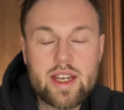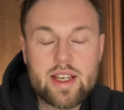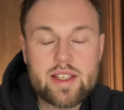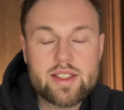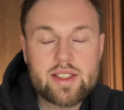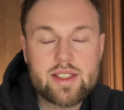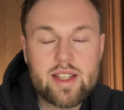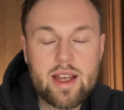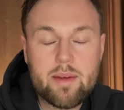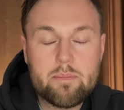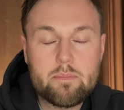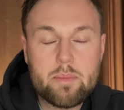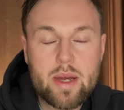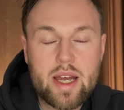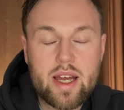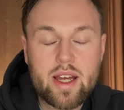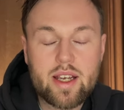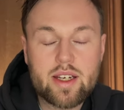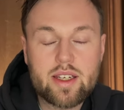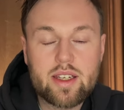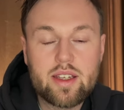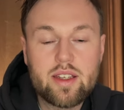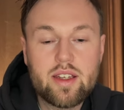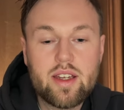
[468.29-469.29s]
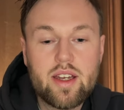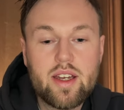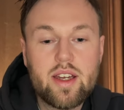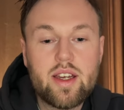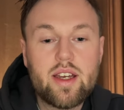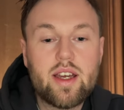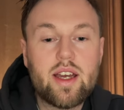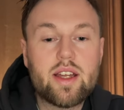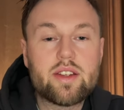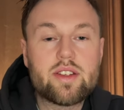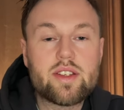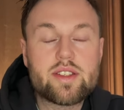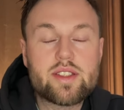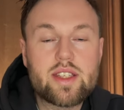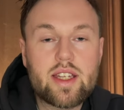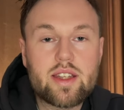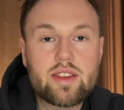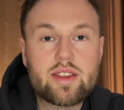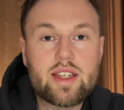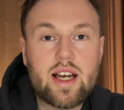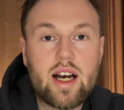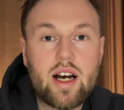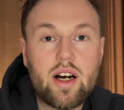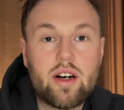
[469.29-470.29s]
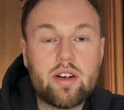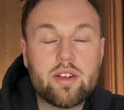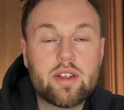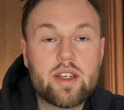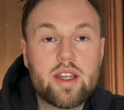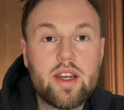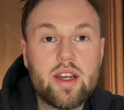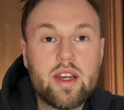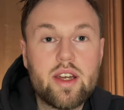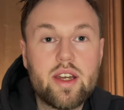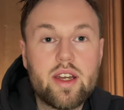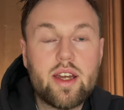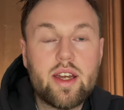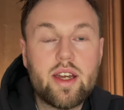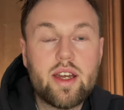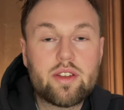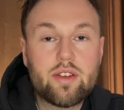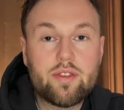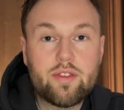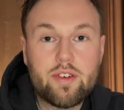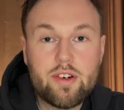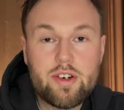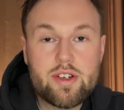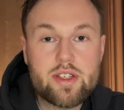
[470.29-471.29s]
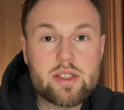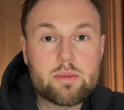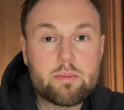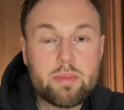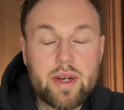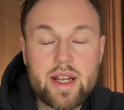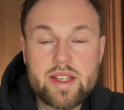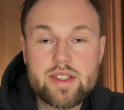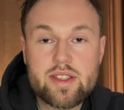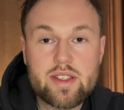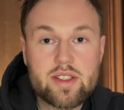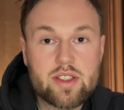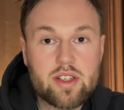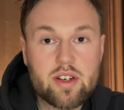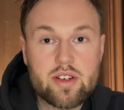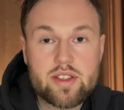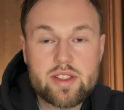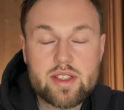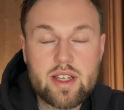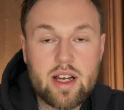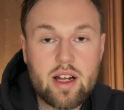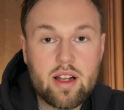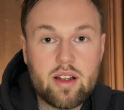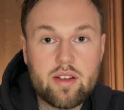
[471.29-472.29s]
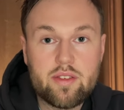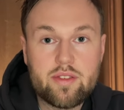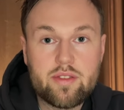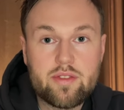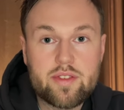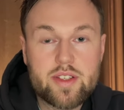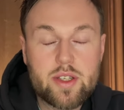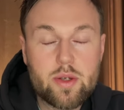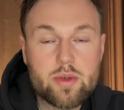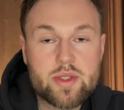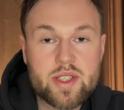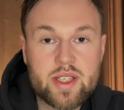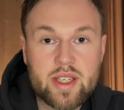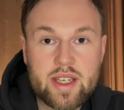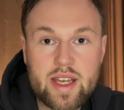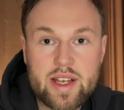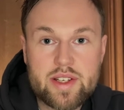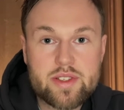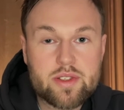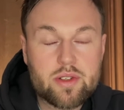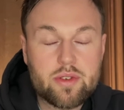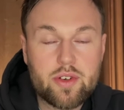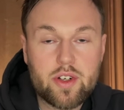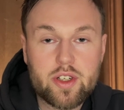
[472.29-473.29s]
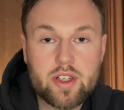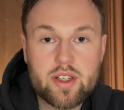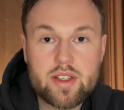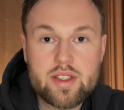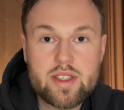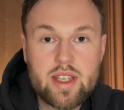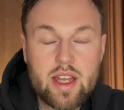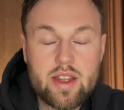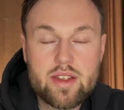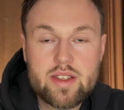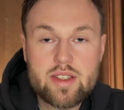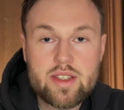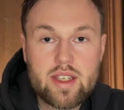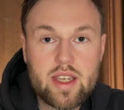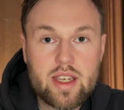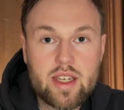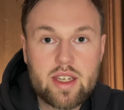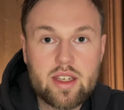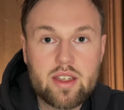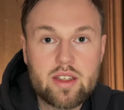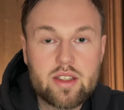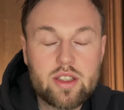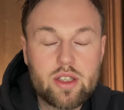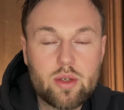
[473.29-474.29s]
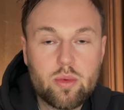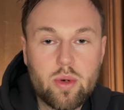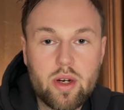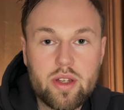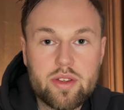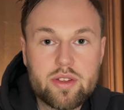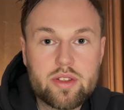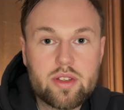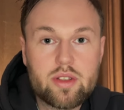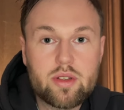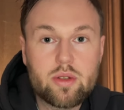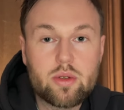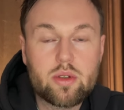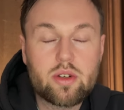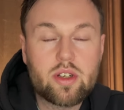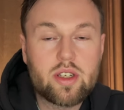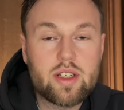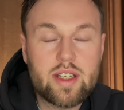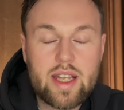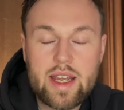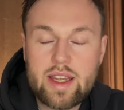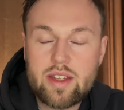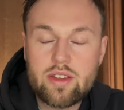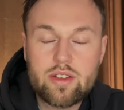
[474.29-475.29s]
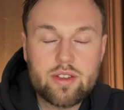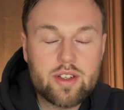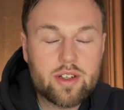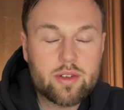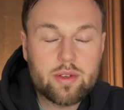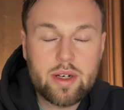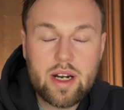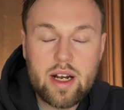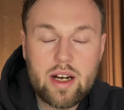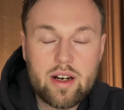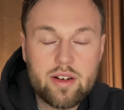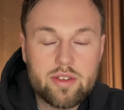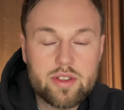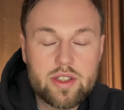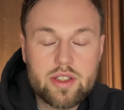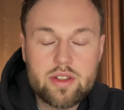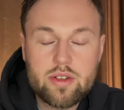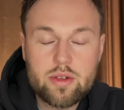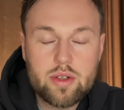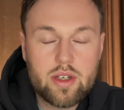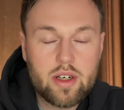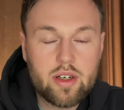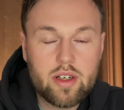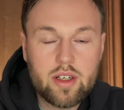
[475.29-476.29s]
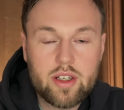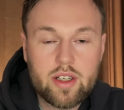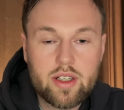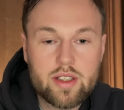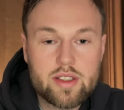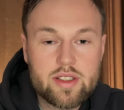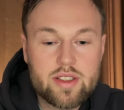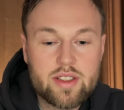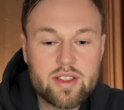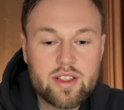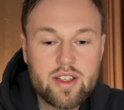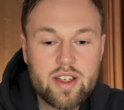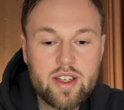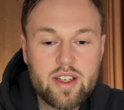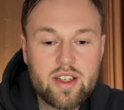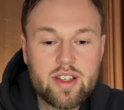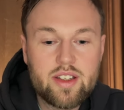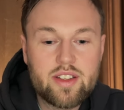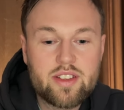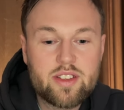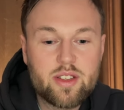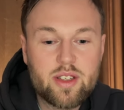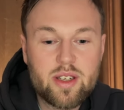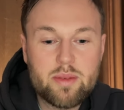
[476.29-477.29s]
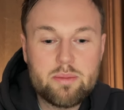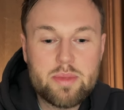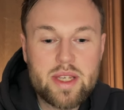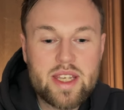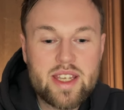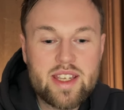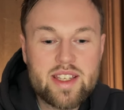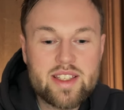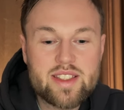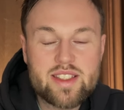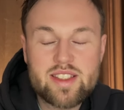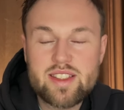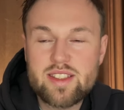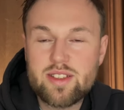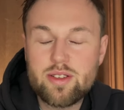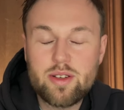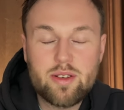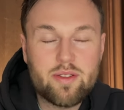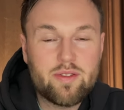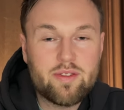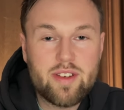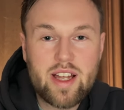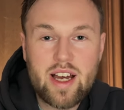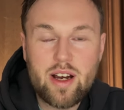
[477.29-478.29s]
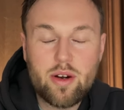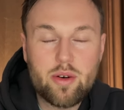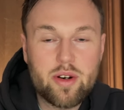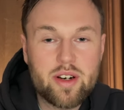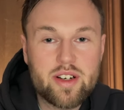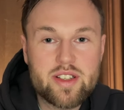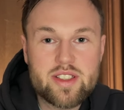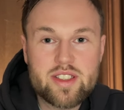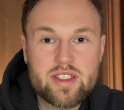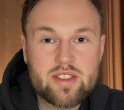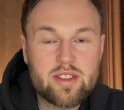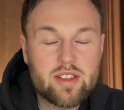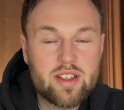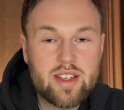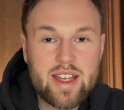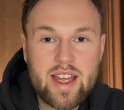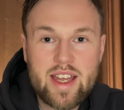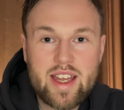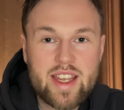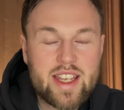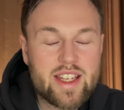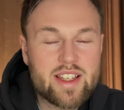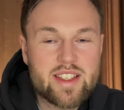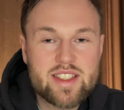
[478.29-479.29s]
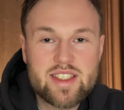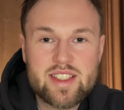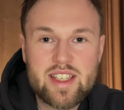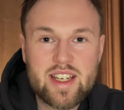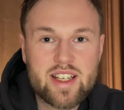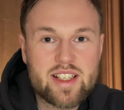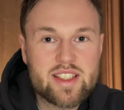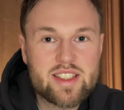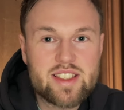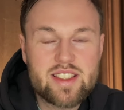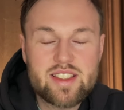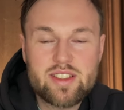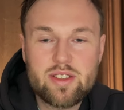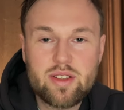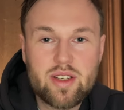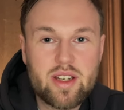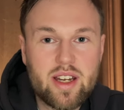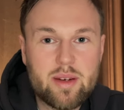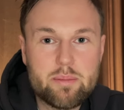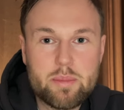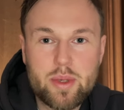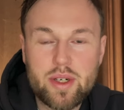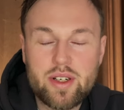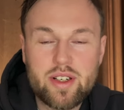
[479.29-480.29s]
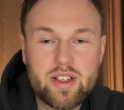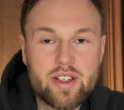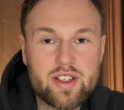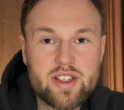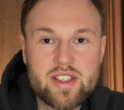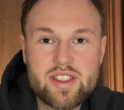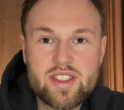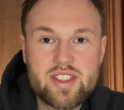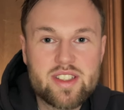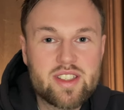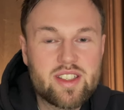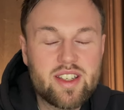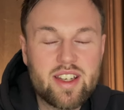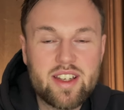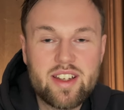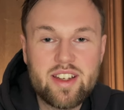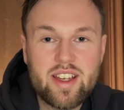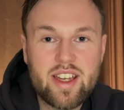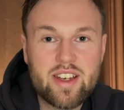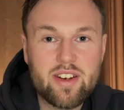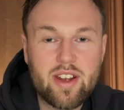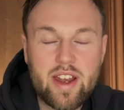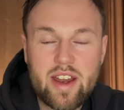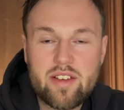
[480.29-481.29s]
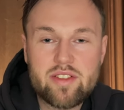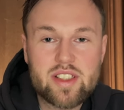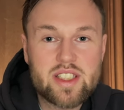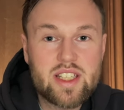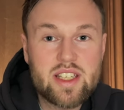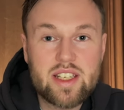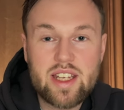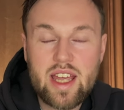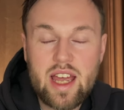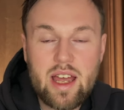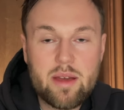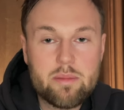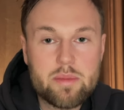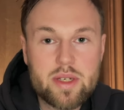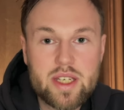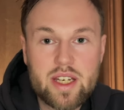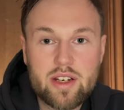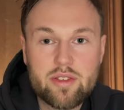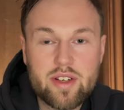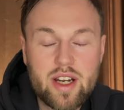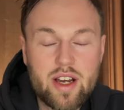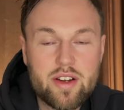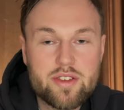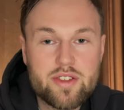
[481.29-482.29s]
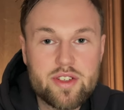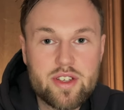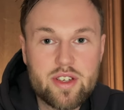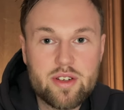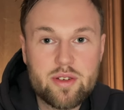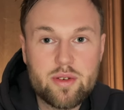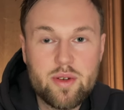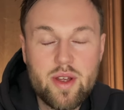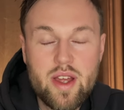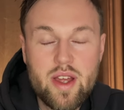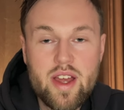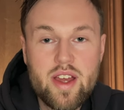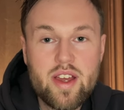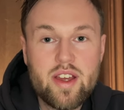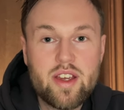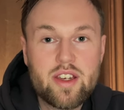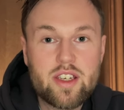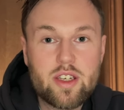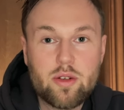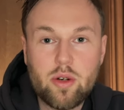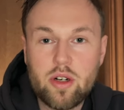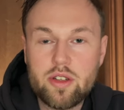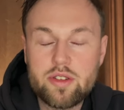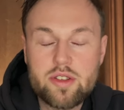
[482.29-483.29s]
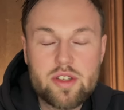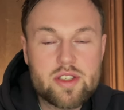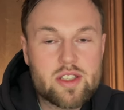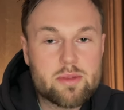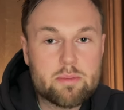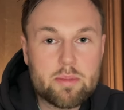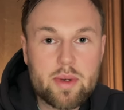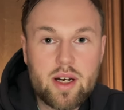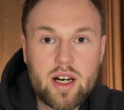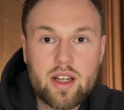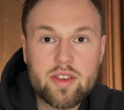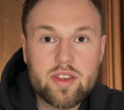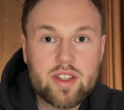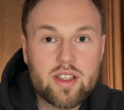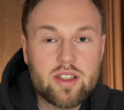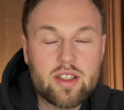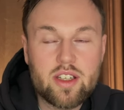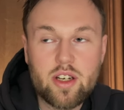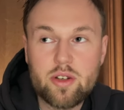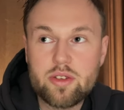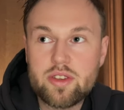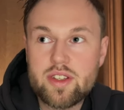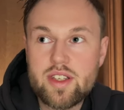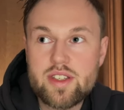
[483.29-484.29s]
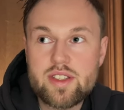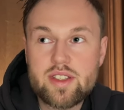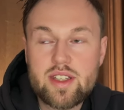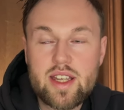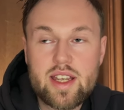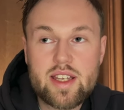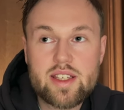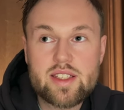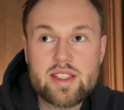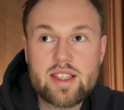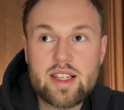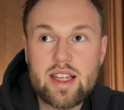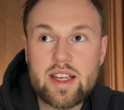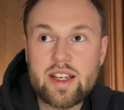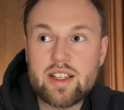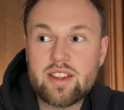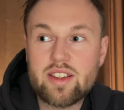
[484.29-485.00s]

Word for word: a step back and to sit down and to first present yourself using extroverted sensing. You want to connect to the ground, to the earth, to the bees, to the flowers, to the insects, to the birds, and everything happening around you. You want to spot and notice things like